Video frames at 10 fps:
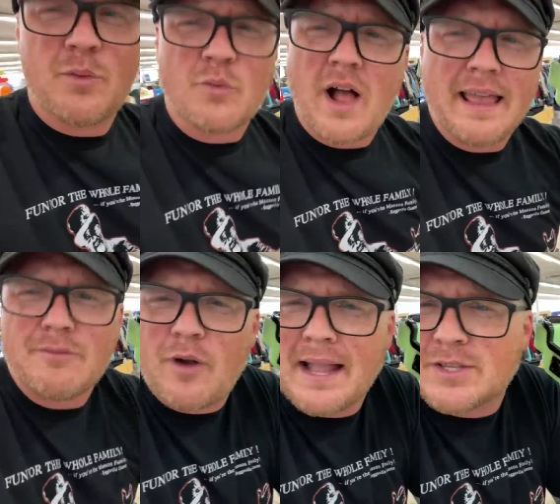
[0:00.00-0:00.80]

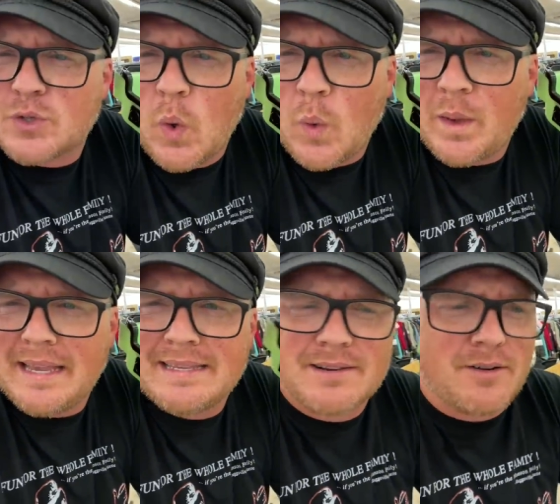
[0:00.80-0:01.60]
Ryan's
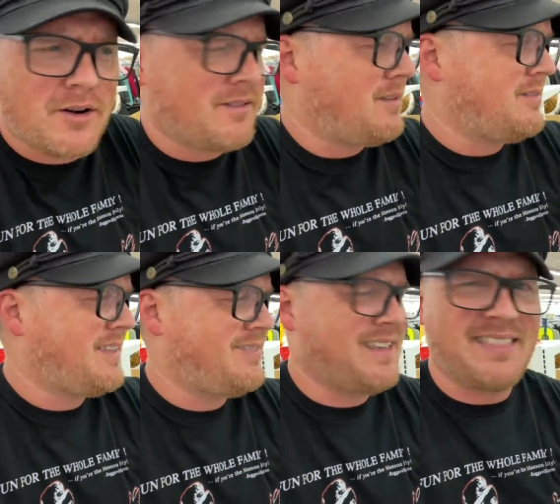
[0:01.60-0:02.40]
Toys or
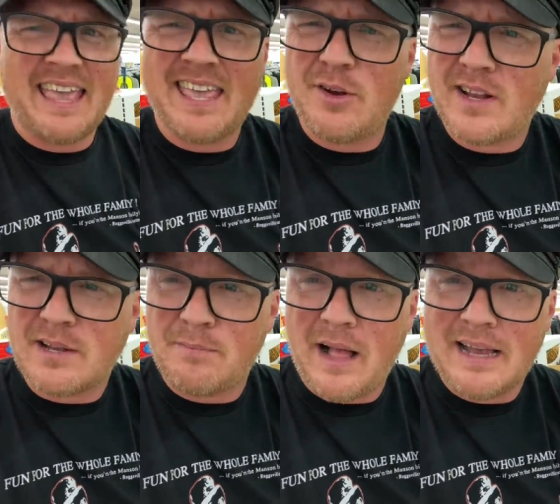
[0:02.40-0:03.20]
that kid who does
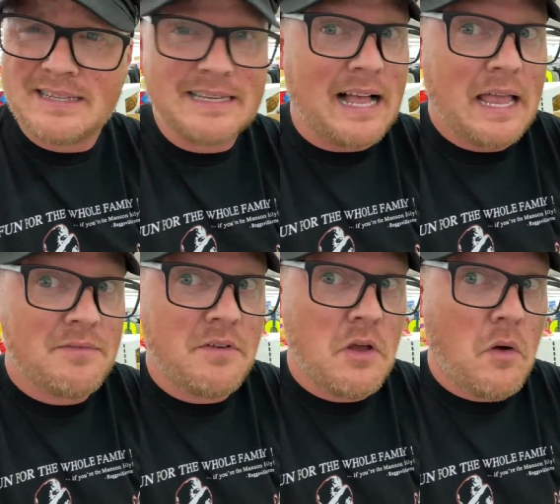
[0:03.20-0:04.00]
unboxings? I
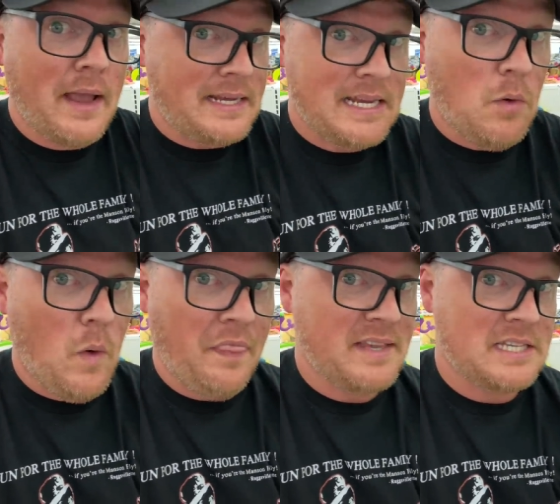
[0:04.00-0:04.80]
have no idea
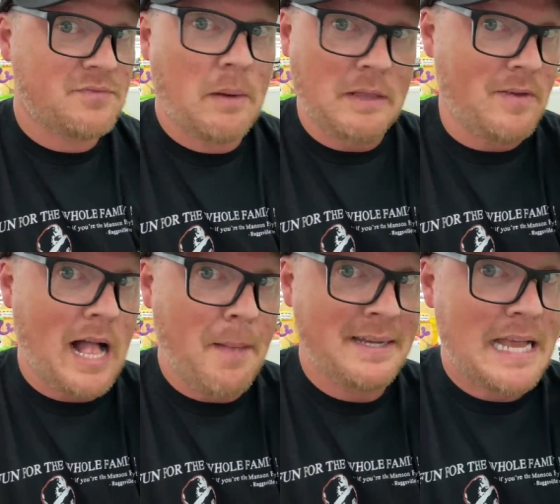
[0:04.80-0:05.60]
what this is from. Leave a
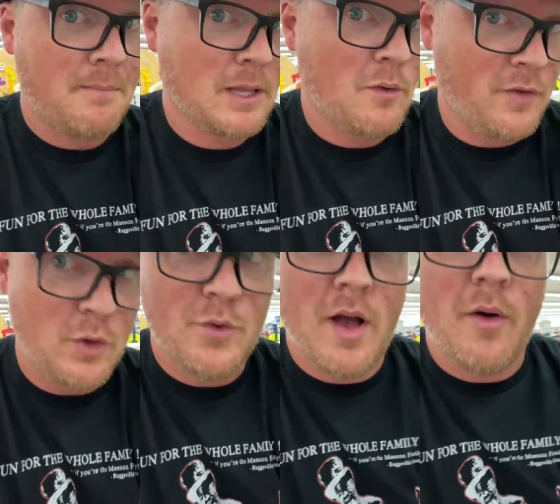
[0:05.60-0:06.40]
comment down below if
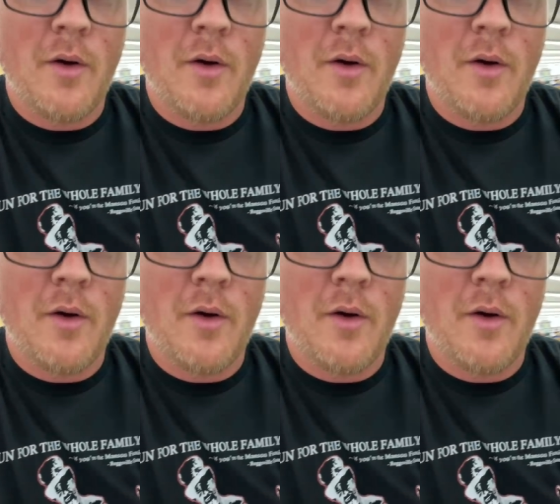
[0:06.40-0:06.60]
you know.